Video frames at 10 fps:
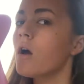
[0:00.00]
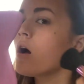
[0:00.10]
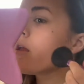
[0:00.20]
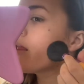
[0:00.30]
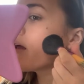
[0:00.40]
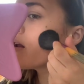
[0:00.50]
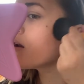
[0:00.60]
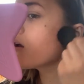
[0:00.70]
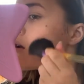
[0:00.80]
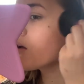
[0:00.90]
and then
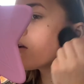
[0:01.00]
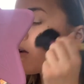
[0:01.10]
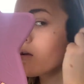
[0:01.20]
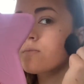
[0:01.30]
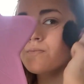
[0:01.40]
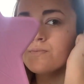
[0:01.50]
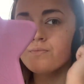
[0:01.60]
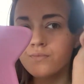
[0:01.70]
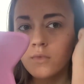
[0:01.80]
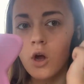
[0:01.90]

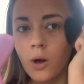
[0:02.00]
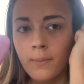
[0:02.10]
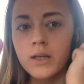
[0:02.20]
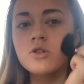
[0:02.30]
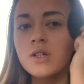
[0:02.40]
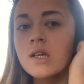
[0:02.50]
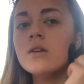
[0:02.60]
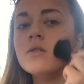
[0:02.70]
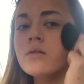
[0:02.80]
on my cheeks.